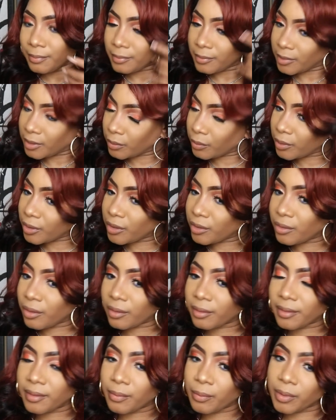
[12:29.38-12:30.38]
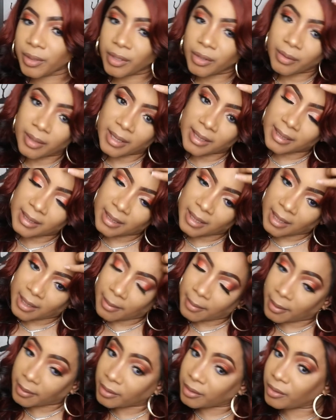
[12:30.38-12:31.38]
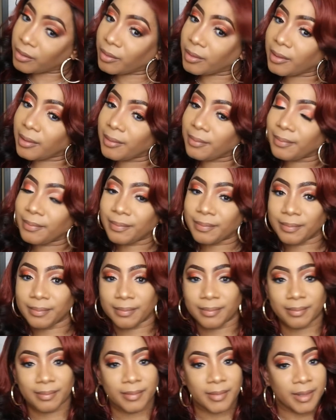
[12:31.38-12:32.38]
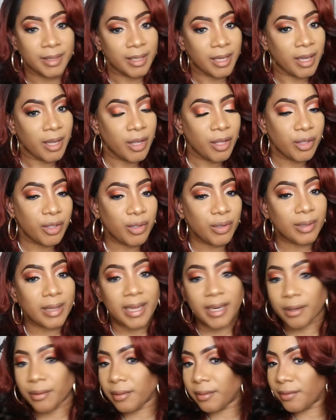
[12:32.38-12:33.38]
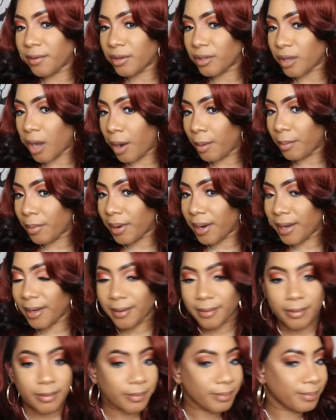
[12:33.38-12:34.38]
So what do you guys think about the unit? Do you like the reverse ombre?